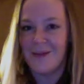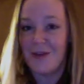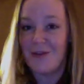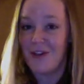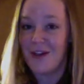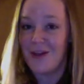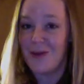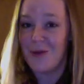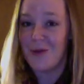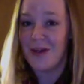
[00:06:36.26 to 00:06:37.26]
frighten
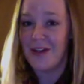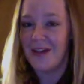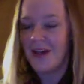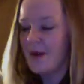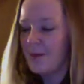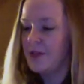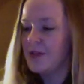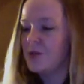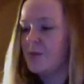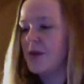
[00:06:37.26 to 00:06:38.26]
you away. But this
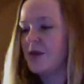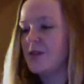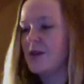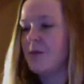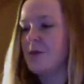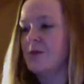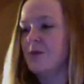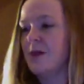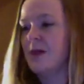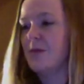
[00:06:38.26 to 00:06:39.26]
would be a good stepping stone
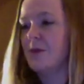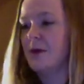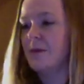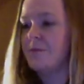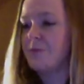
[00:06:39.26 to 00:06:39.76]
kind of beer,